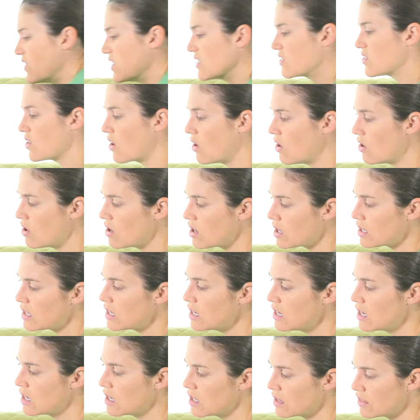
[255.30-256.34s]
it's
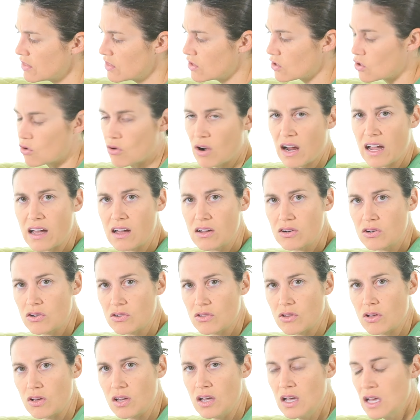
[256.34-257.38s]
on the ground or
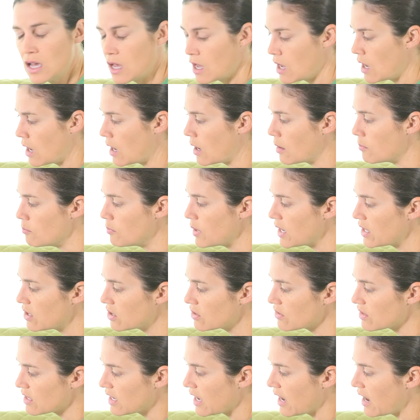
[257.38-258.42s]
the um, bed
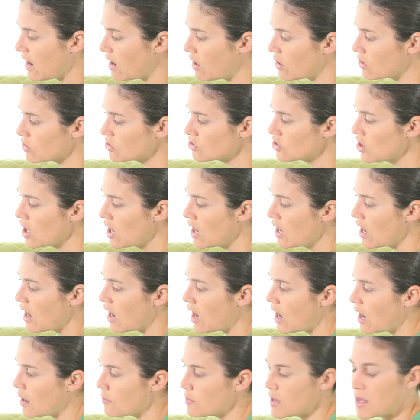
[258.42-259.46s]
or the couch,
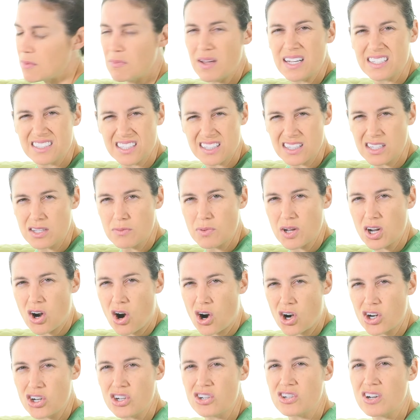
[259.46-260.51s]
um, it makes it a little bit
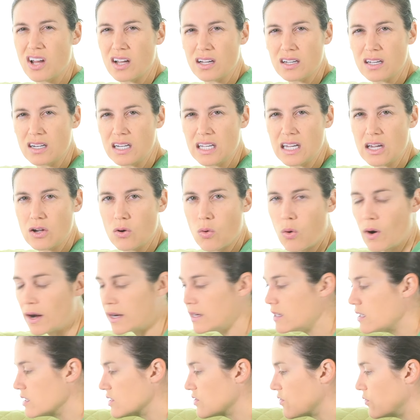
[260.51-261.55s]
harder. You're not going to get quite
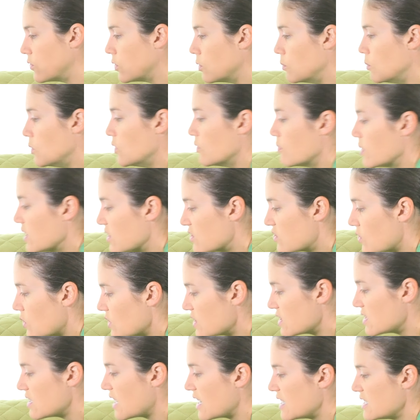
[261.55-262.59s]
as full movement. So
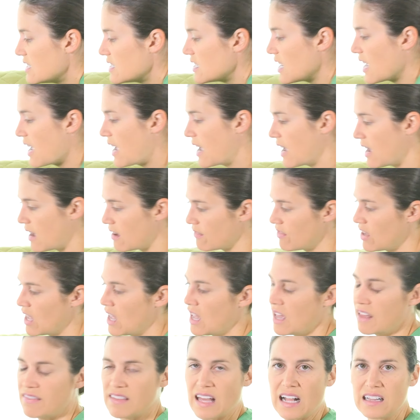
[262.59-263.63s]
it's nice to have
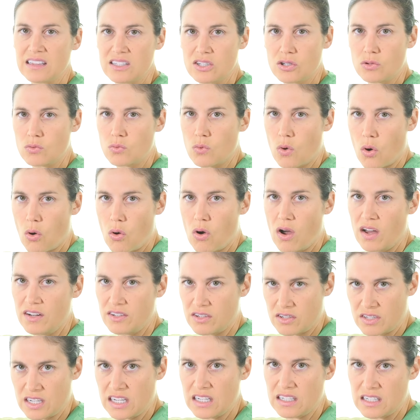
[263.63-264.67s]
that little roll
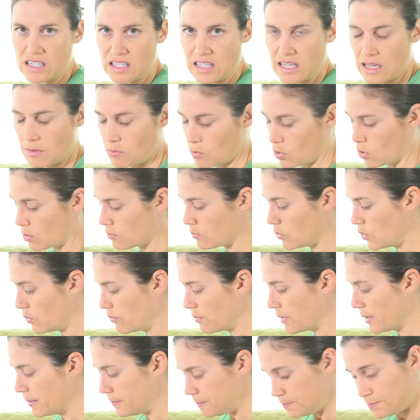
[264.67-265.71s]
underneath to get more
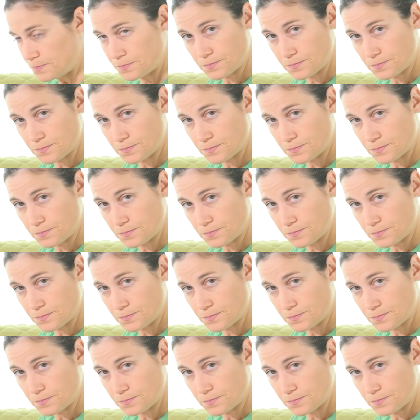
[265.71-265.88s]
movement.